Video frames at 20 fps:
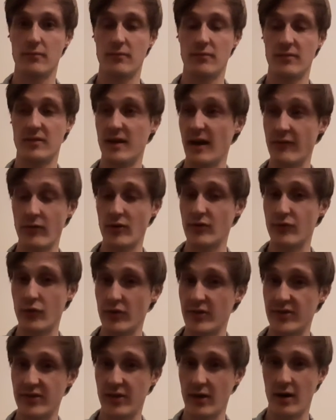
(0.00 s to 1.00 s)
get those
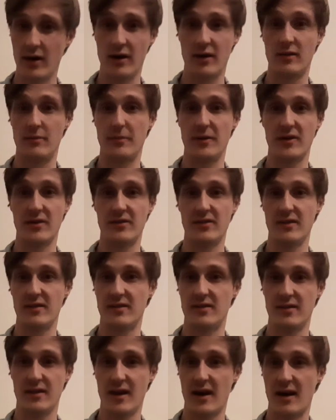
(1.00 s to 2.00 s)
voices heard, because
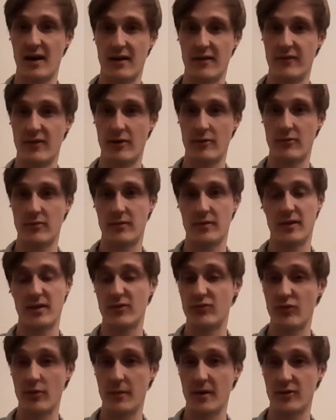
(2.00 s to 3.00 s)
they're an
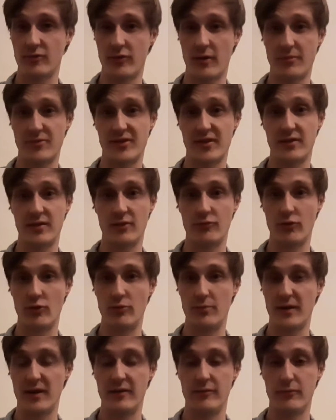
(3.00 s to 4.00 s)
extremely underrepresented
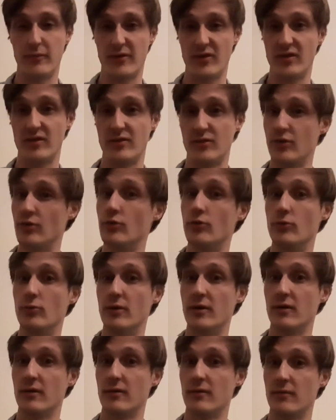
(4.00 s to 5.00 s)
group, even within two
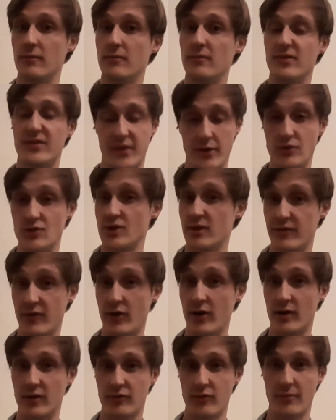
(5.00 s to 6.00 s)
socially very
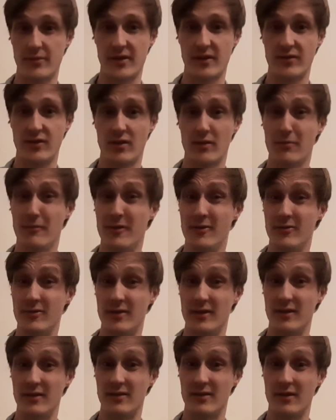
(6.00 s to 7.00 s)
underrepresented
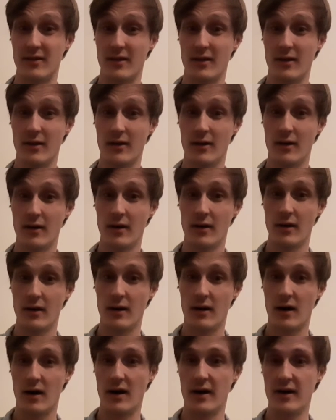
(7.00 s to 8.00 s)
communities.
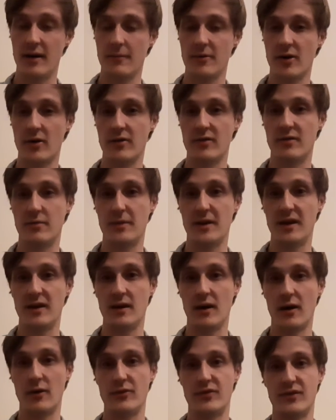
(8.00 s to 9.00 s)
I am going to be
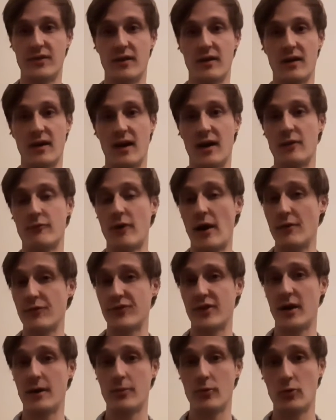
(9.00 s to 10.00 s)
hosting a
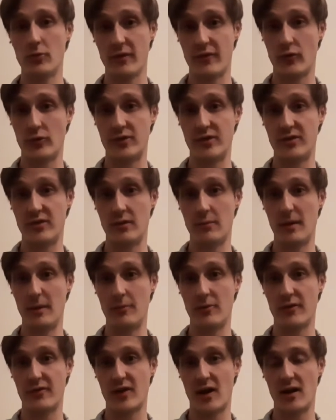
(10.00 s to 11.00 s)
roundtable with autistic
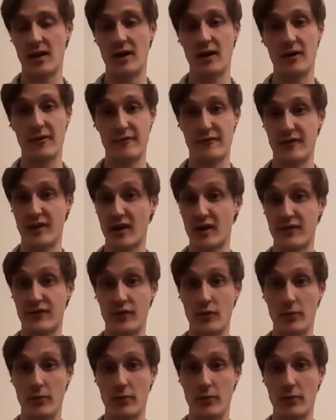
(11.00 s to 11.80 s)
people of colour over the next few